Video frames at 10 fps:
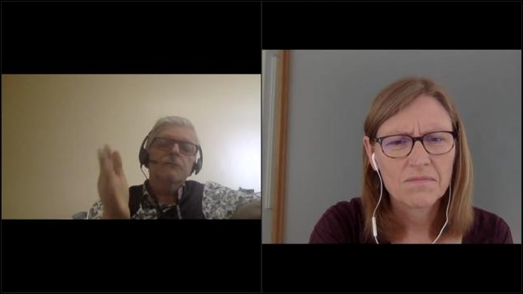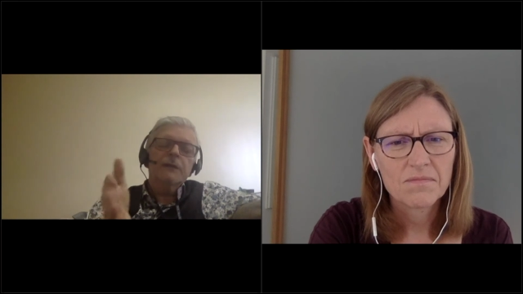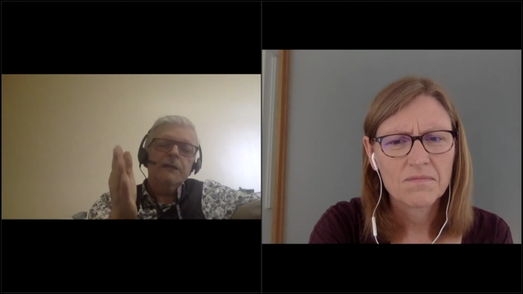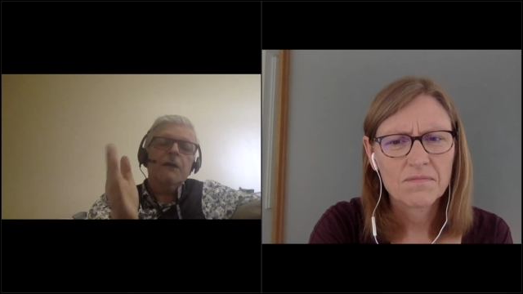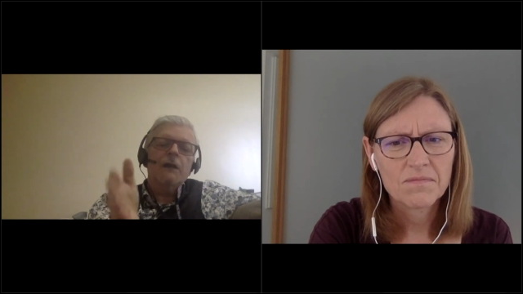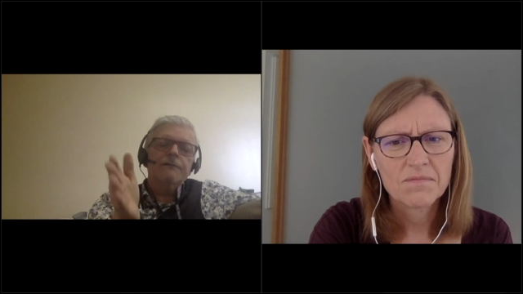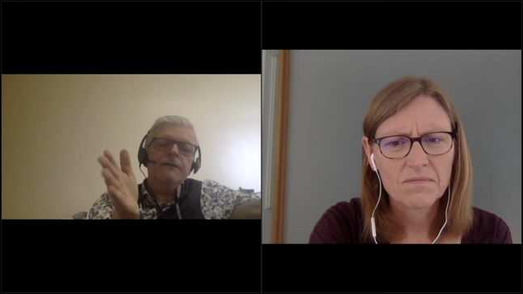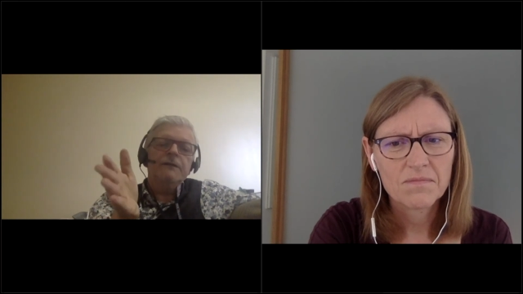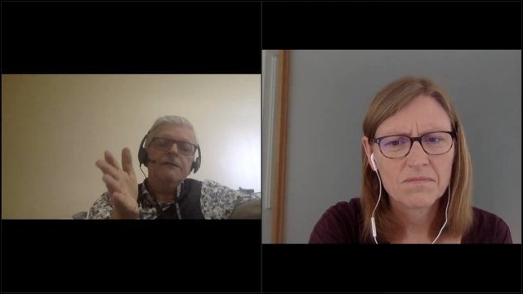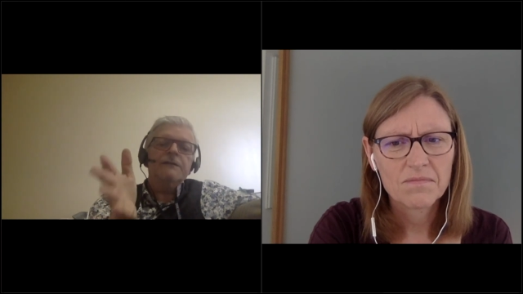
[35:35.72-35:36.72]
Speaker 1: to really
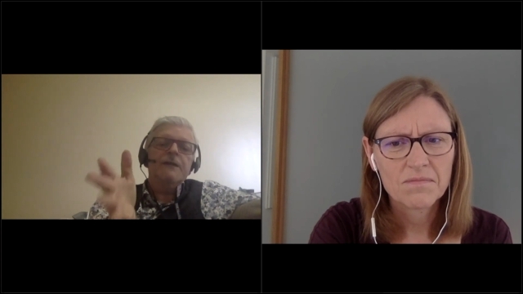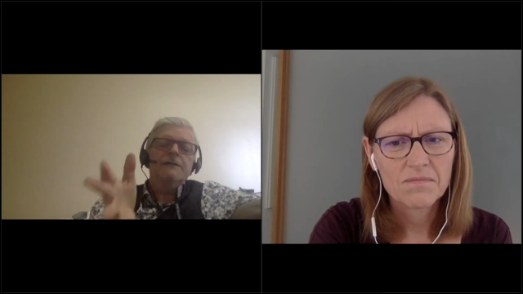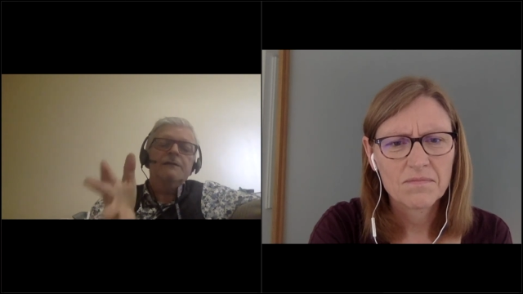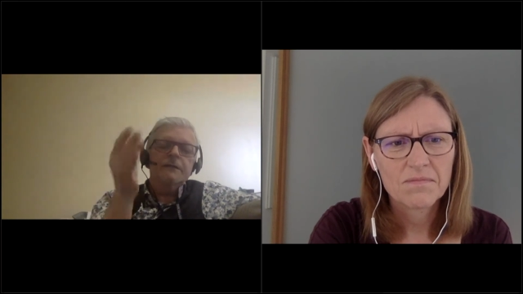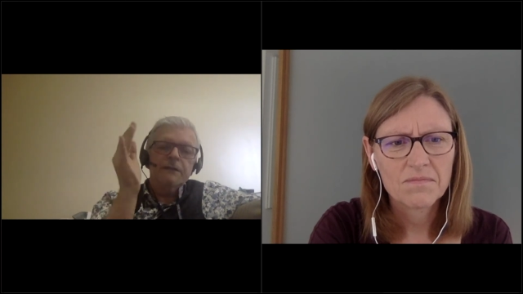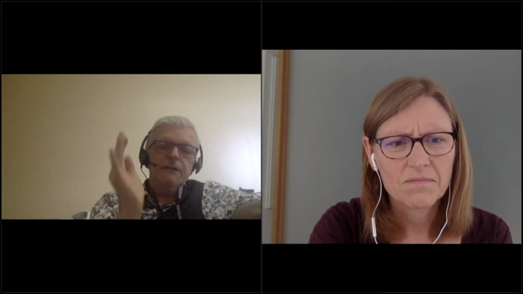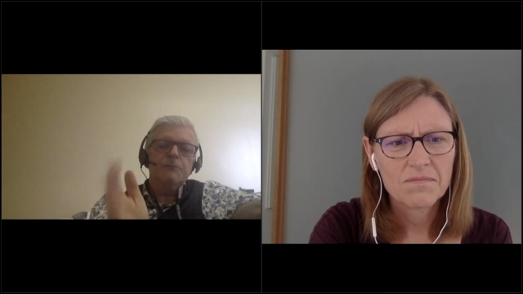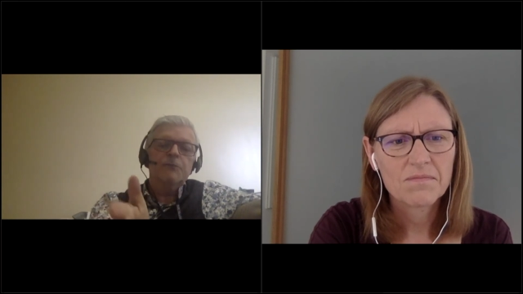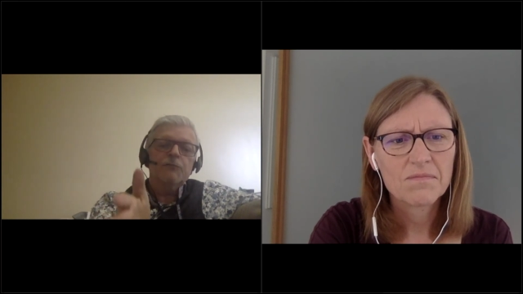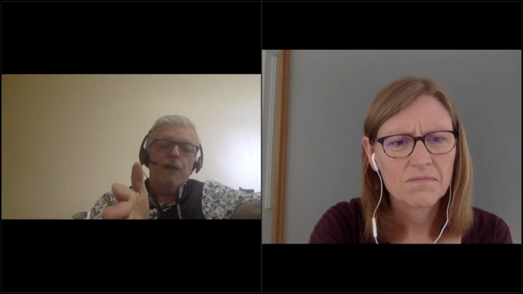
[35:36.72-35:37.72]
coughing incessantly, and
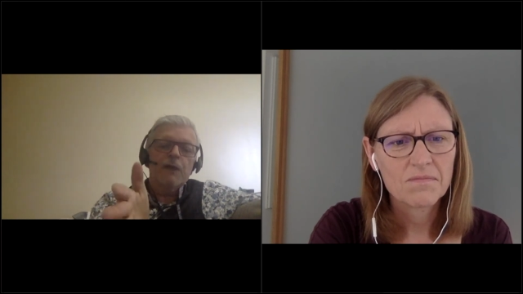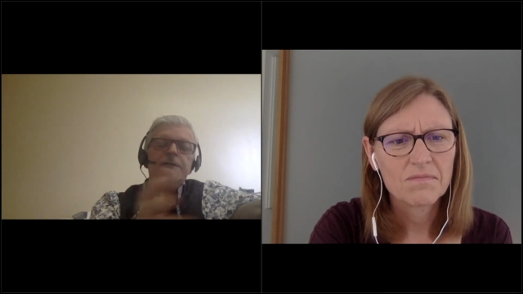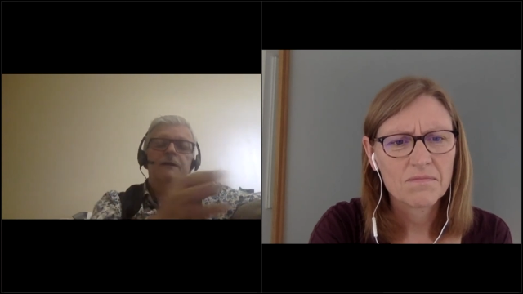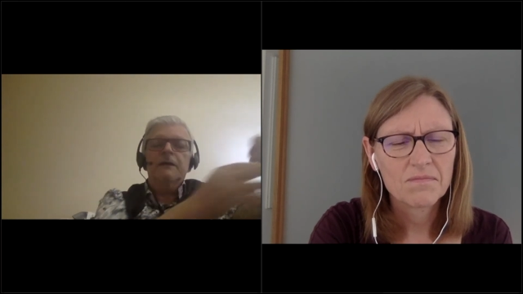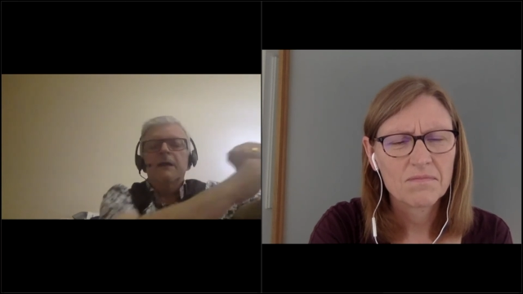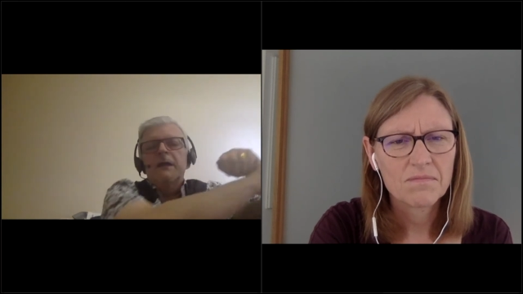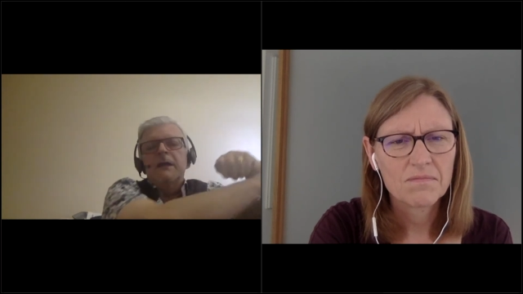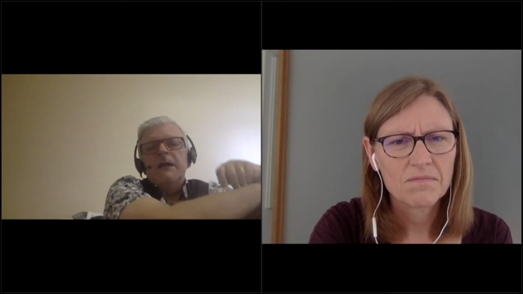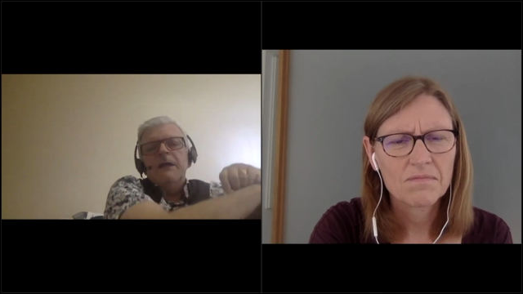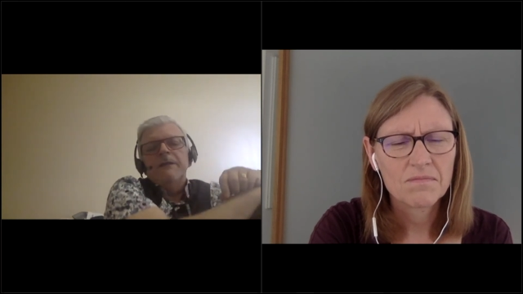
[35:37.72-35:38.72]
it's progressing.
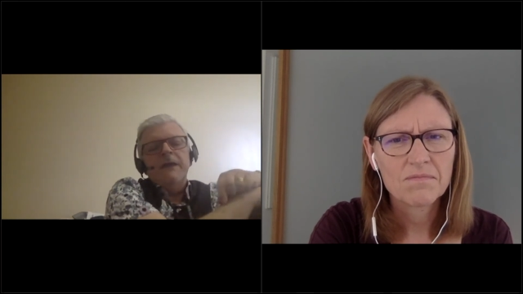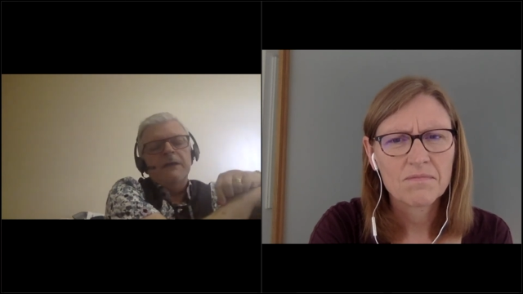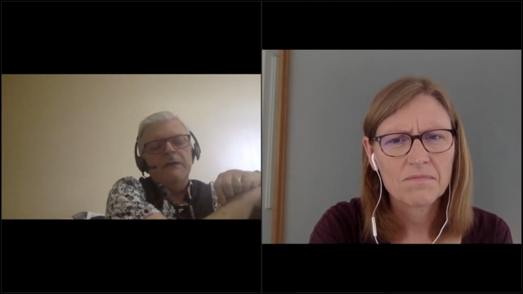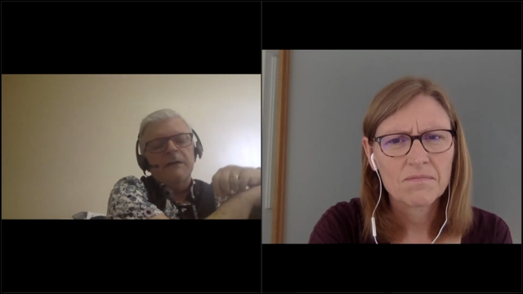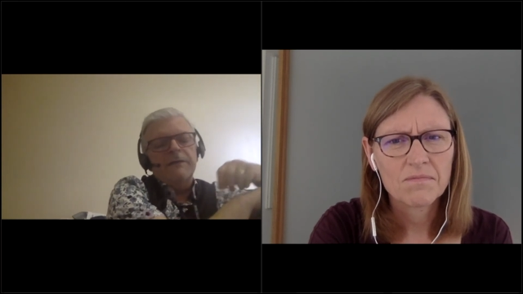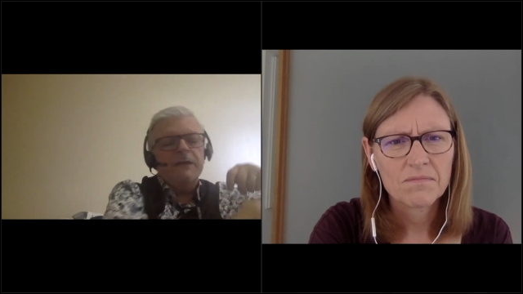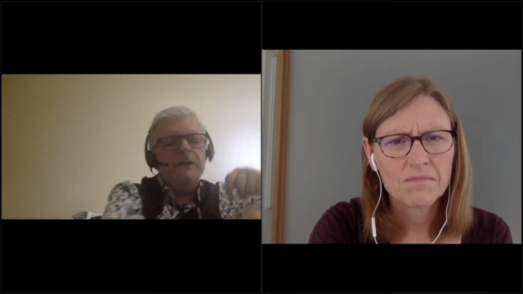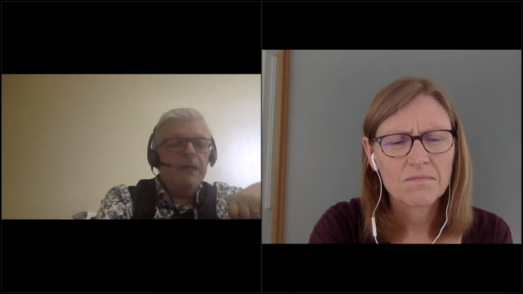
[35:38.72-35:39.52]
Then then